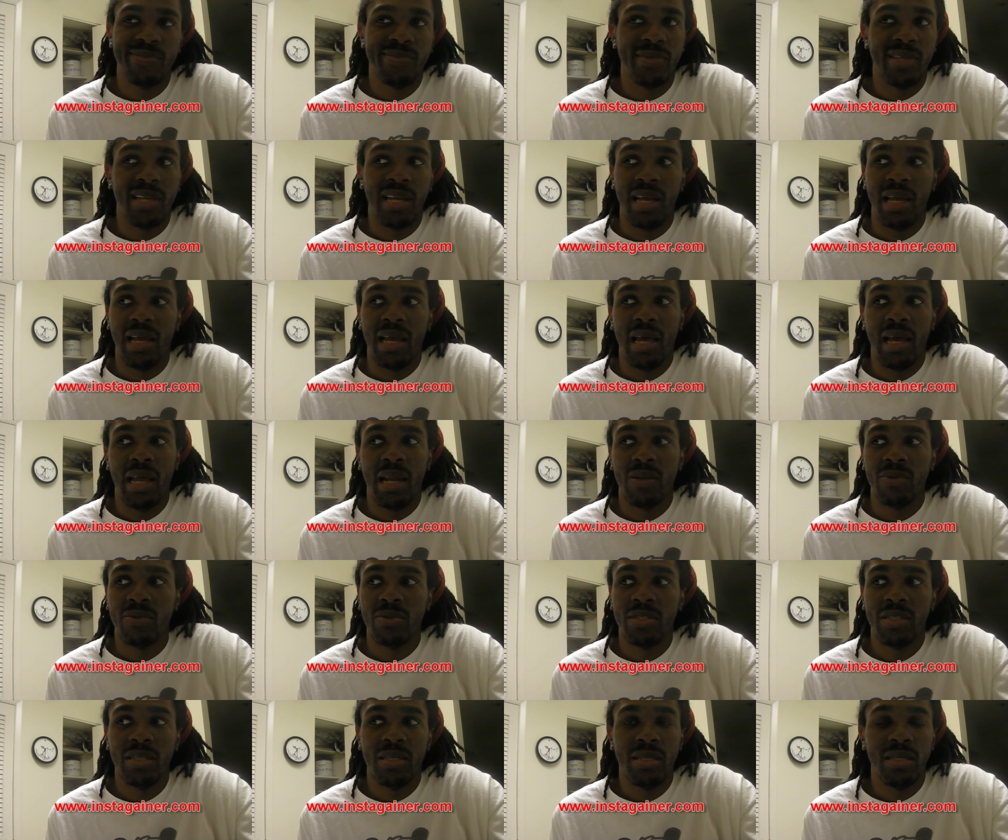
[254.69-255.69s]
Nah, I
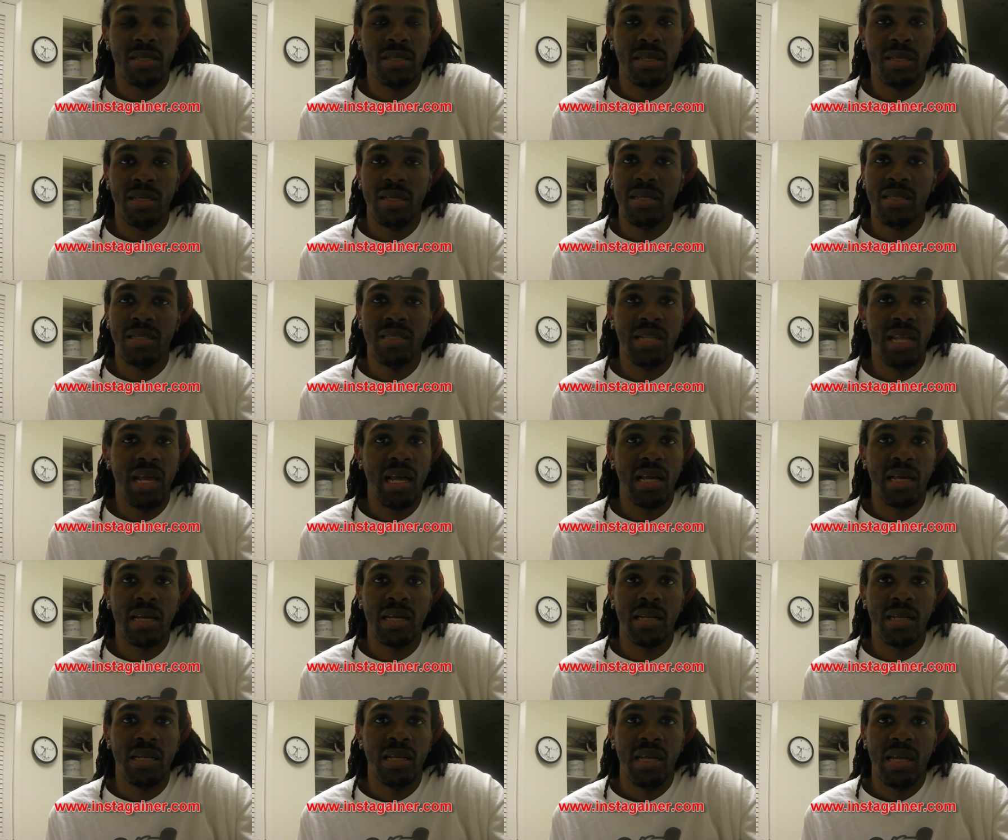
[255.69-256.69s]
don't see. He's
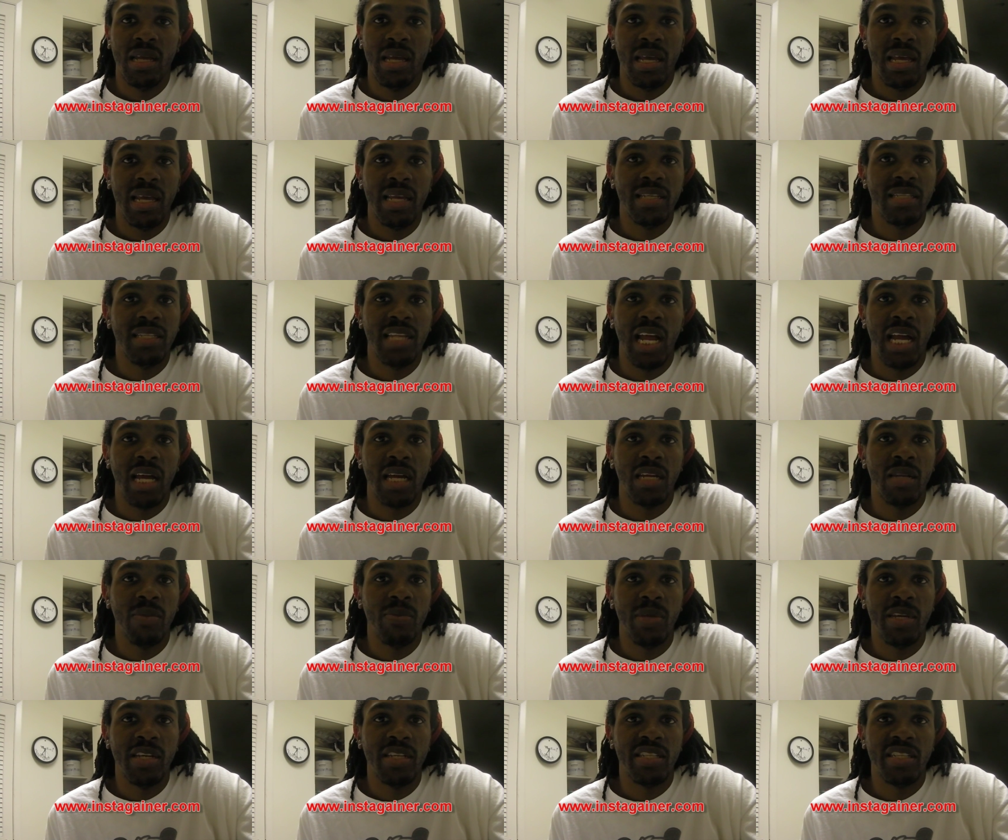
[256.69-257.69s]
not gonna. It's not
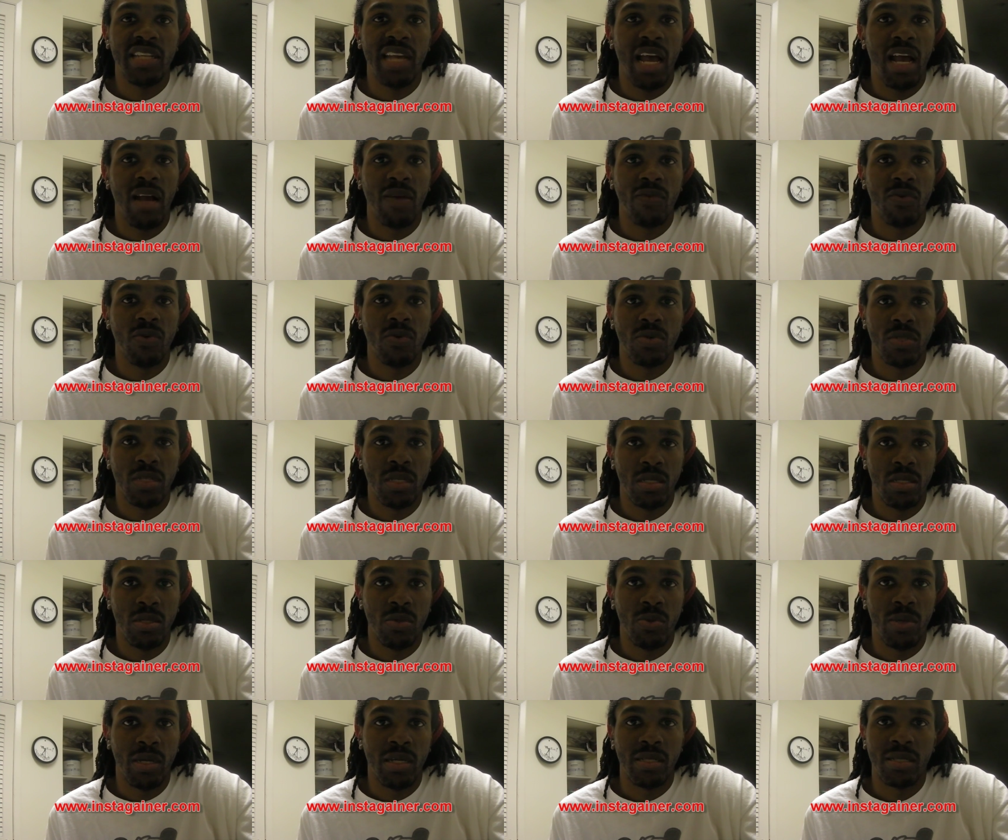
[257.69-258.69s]
gonna be a Ja Rule
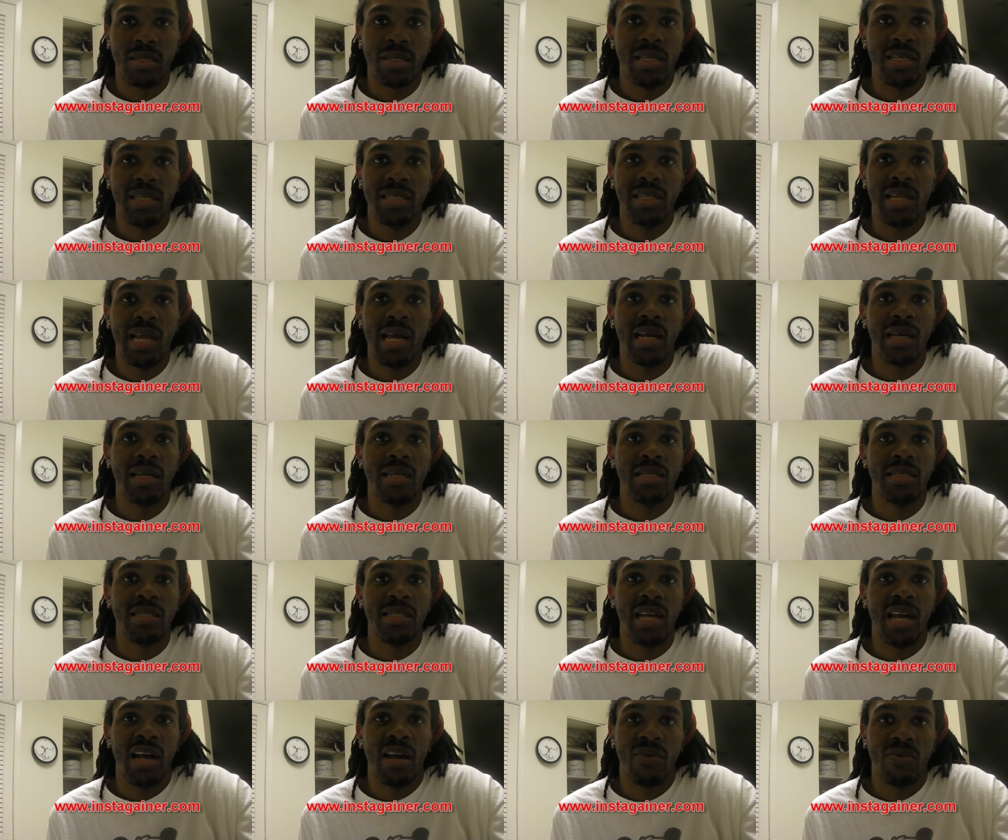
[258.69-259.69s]
situation. He's not gonna
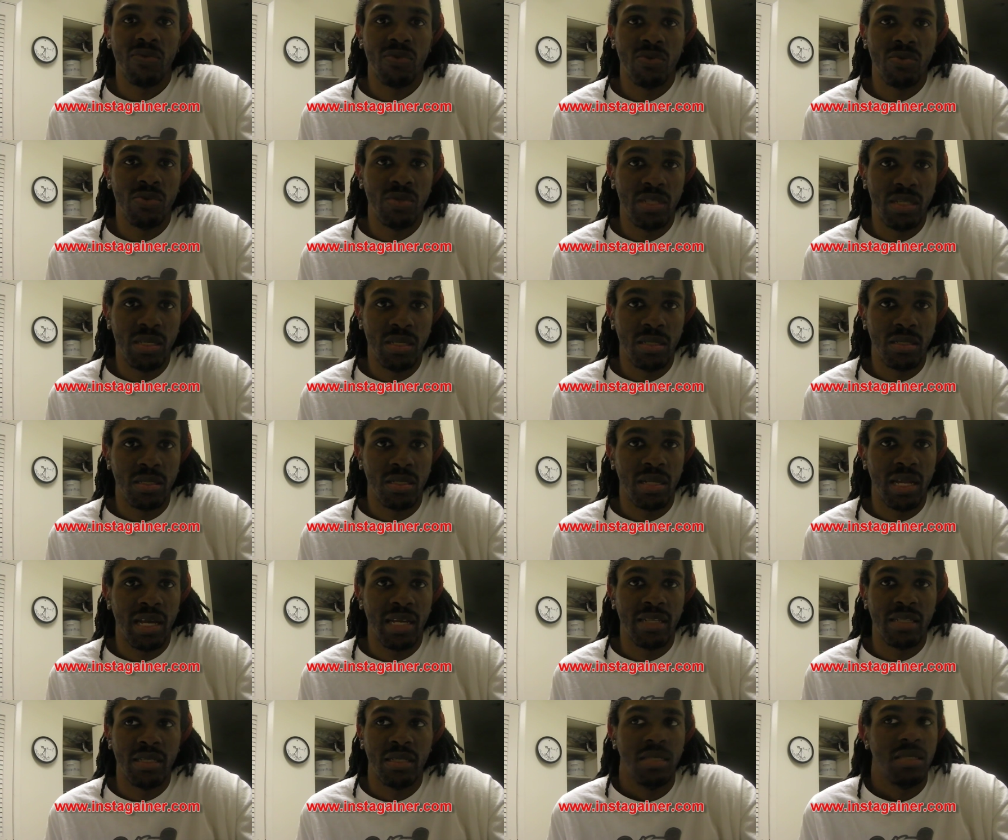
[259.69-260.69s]
Ja Rule Jeezy.
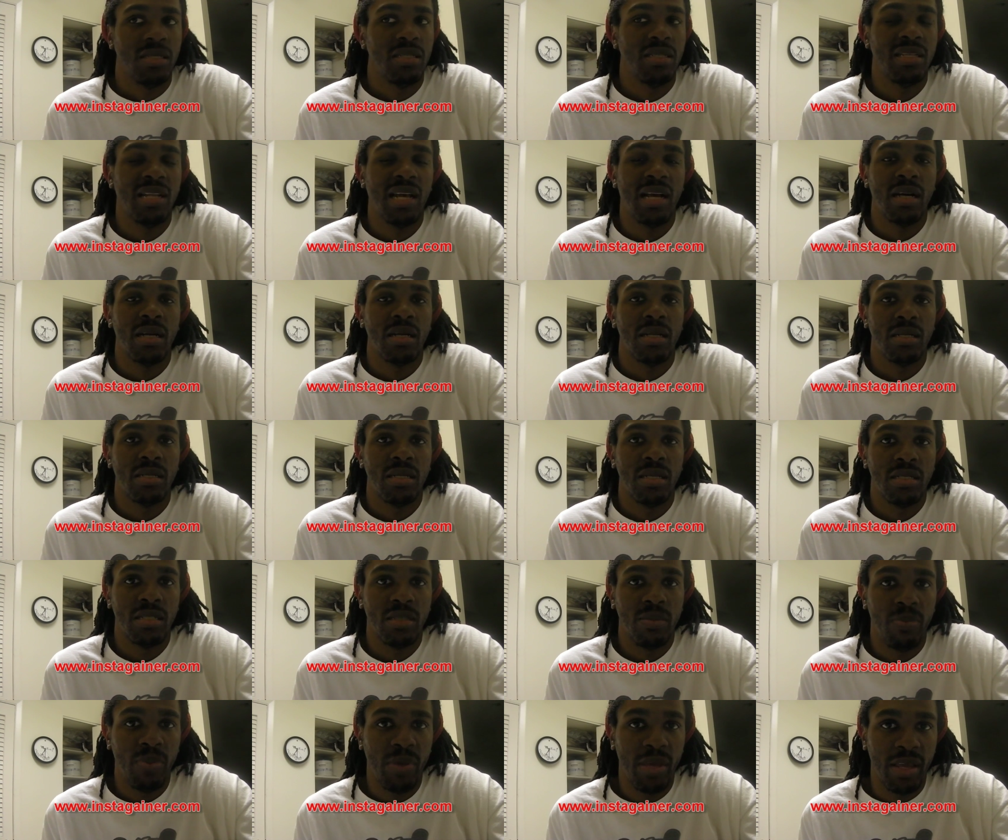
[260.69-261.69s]
Like Jeezy's not gonna
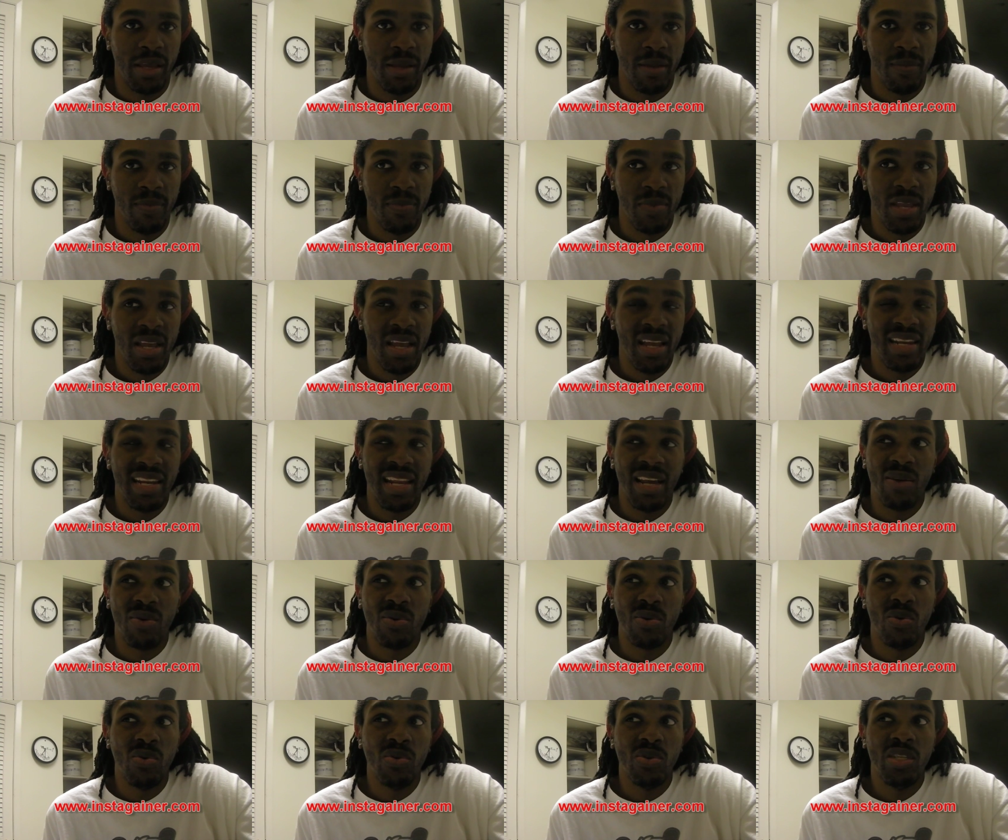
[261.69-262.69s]
disappear.
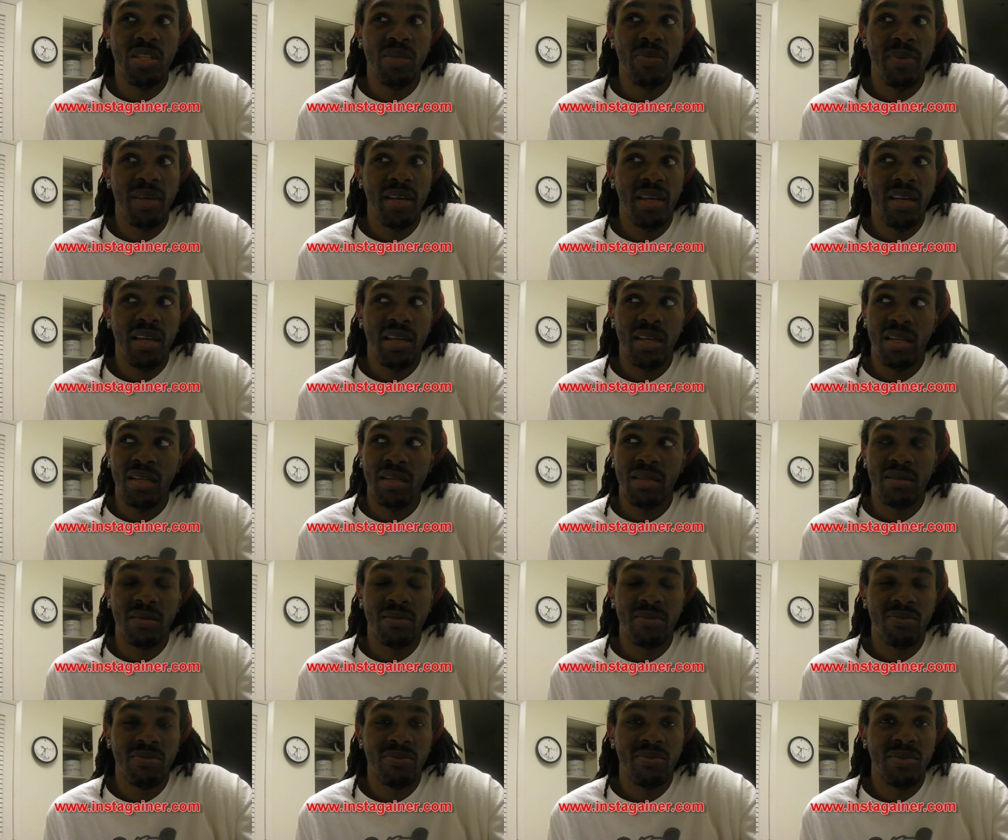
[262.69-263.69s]
Now Gucci Mane,
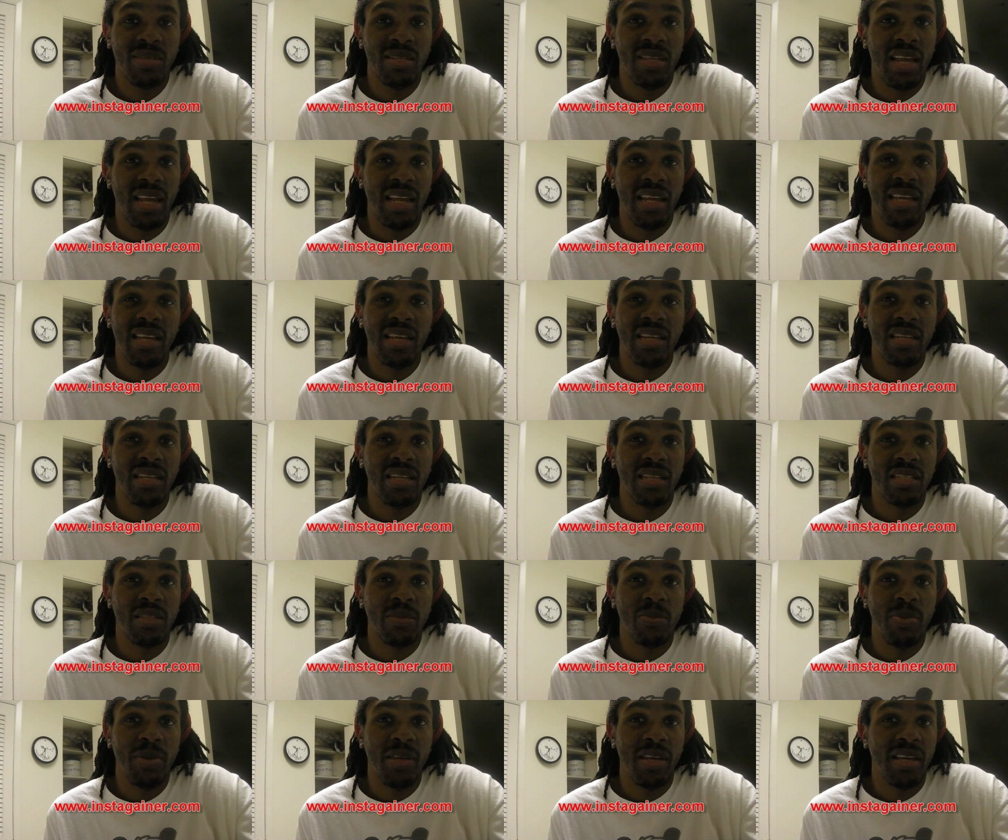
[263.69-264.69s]
yeah, he can
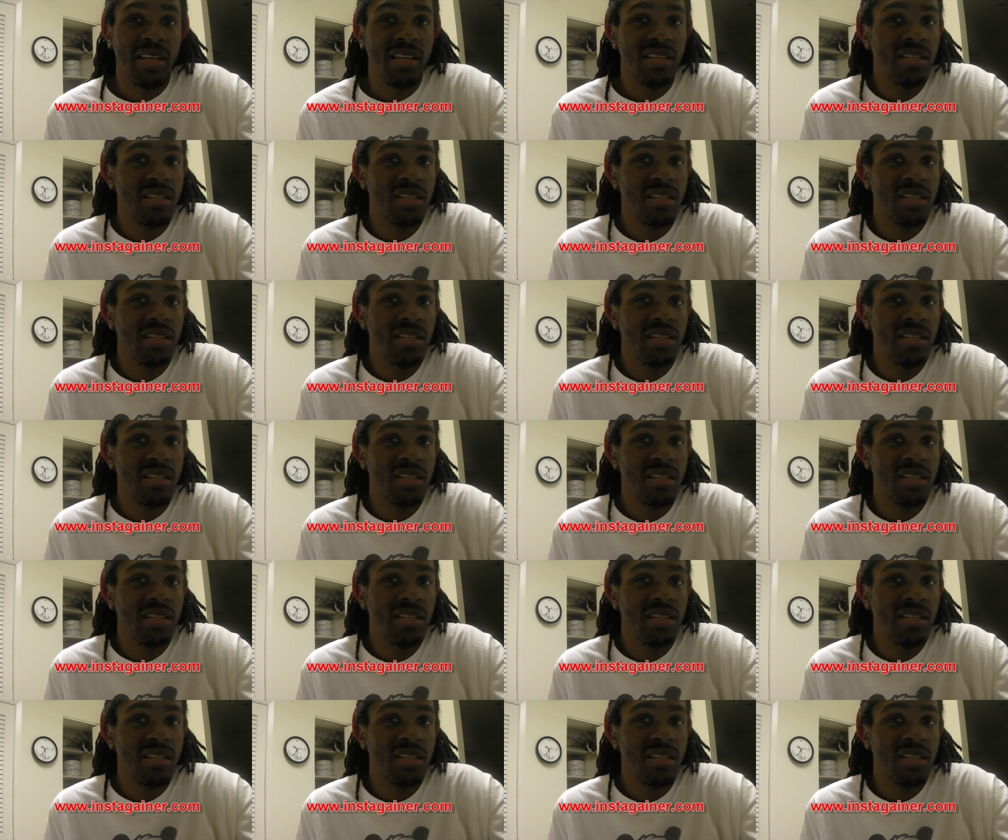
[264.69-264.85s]
disappear.